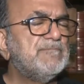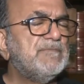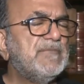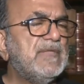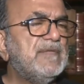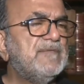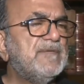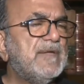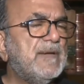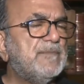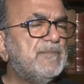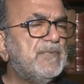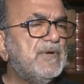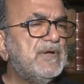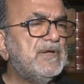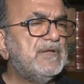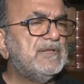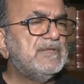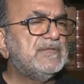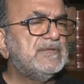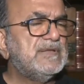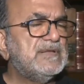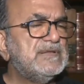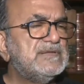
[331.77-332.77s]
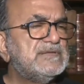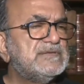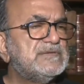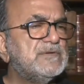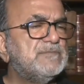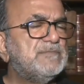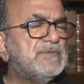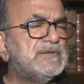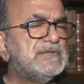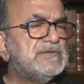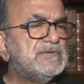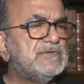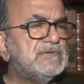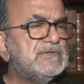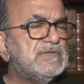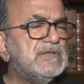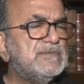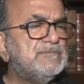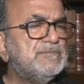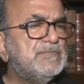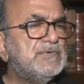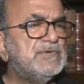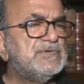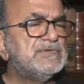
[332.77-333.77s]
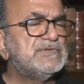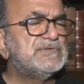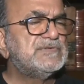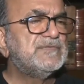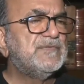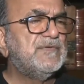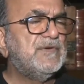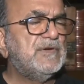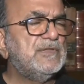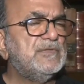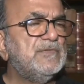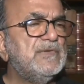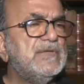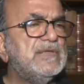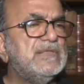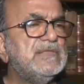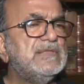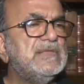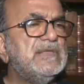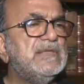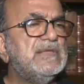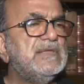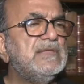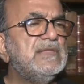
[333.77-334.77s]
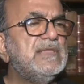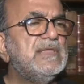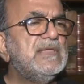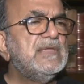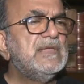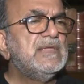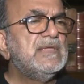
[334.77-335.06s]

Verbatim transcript: if appointed to a particular post following the